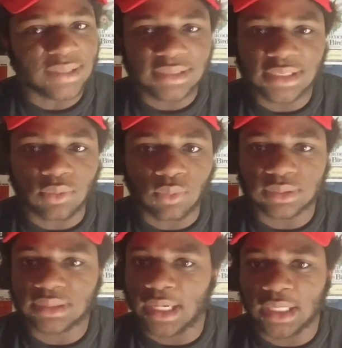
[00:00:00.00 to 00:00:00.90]
to any
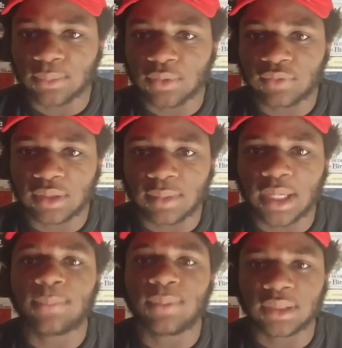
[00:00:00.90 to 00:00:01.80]
movie, in my opinion.
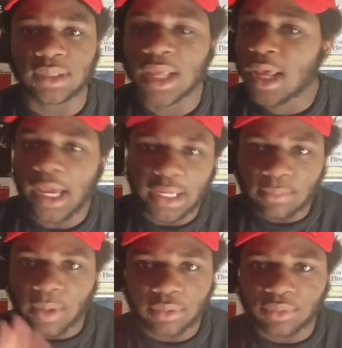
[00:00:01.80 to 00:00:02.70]
Any modern day
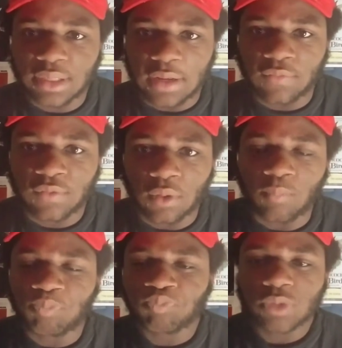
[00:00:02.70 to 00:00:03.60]
film.
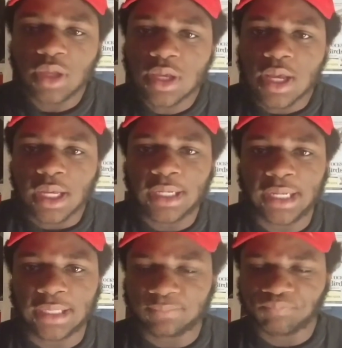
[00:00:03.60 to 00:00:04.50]
And
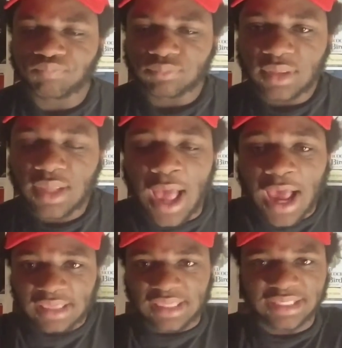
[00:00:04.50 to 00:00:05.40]
I think it's
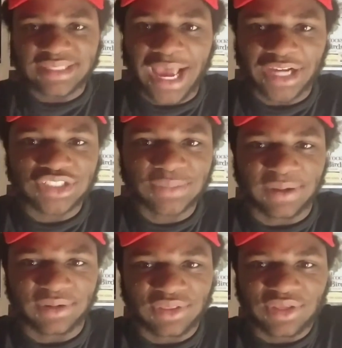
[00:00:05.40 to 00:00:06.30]
actually better than the
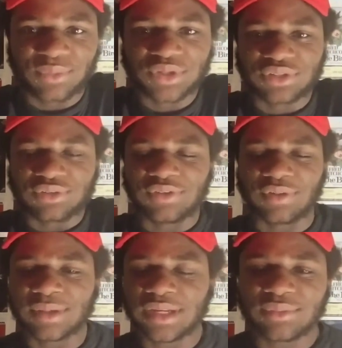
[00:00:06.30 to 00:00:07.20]
original film. But anyway,
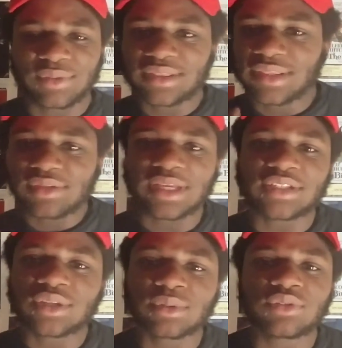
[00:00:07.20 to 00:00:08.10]
thank you guys so much for
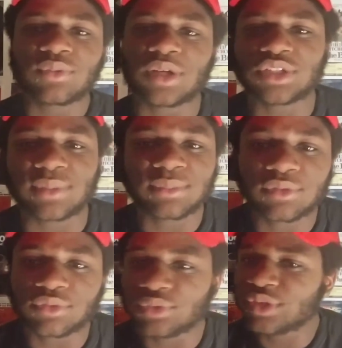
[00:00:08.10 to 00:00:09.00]
watching my movie reviews. You guys are the
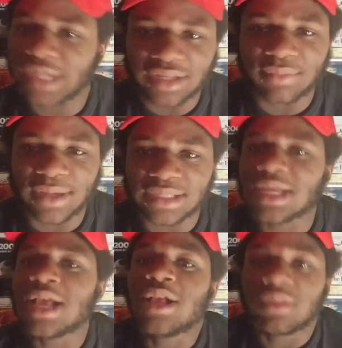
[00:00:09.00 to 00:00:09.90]
best. Love
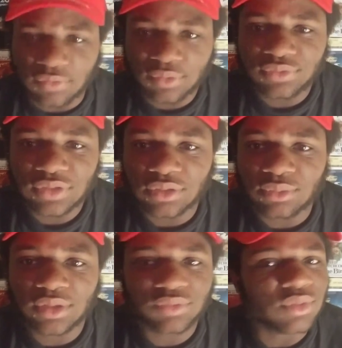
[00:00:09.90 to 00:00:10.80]
everything I want to do.
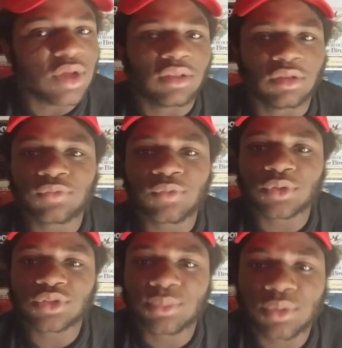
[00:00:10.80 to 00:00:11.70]
Look forward to more
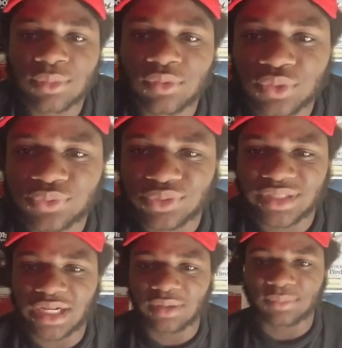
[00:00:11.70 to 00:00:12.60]
movie reviews that I will be
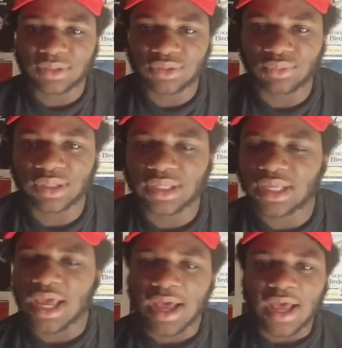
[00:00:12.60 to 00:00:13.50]
doing.
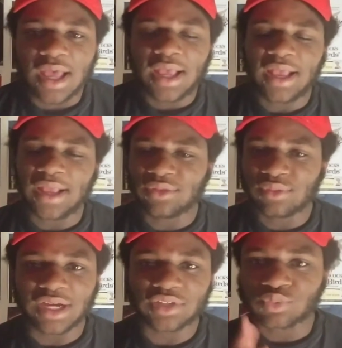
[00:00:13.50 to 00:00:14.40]
And you guys
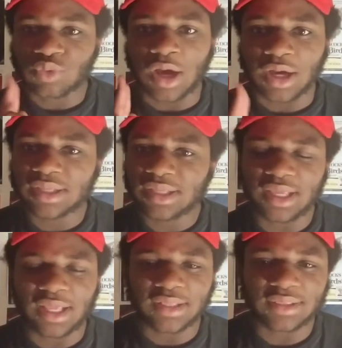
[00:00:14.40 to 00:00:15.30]
rock. And
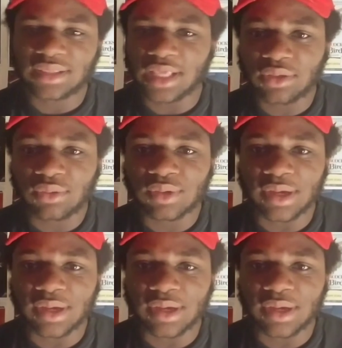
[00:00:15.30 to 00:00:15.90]
thank you guys.